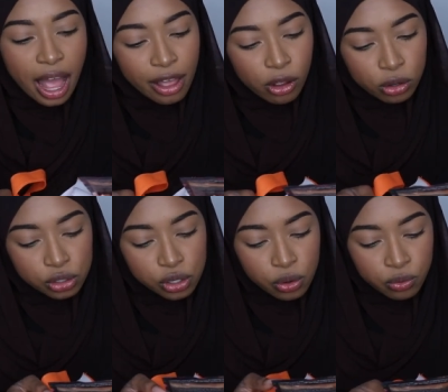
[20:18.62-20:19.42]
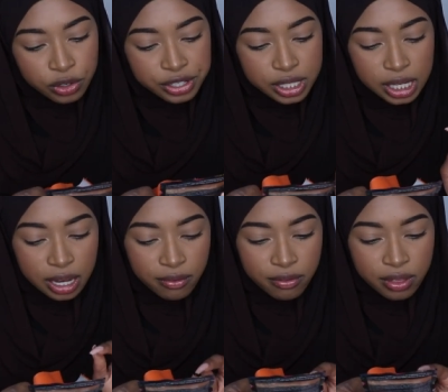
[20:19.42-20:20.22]
I also
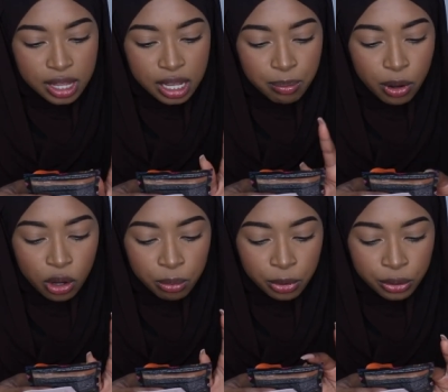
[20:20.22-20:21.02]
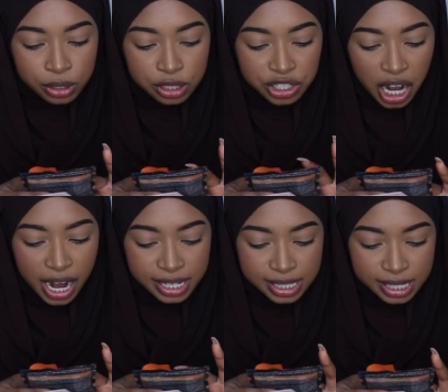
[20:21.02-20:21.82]
received the Palmer's
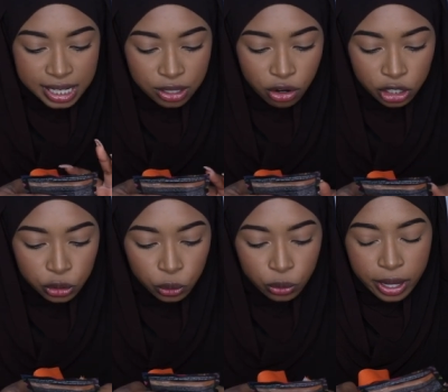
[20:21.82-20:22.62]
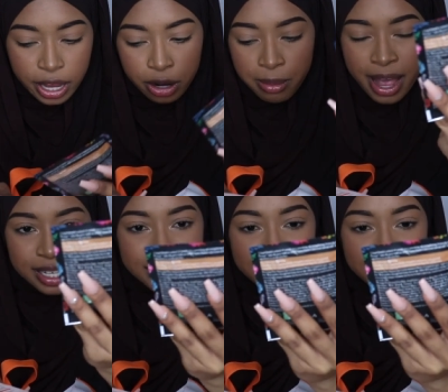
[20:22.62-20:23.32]
Chai Seed and Argan Oil Hair Mask.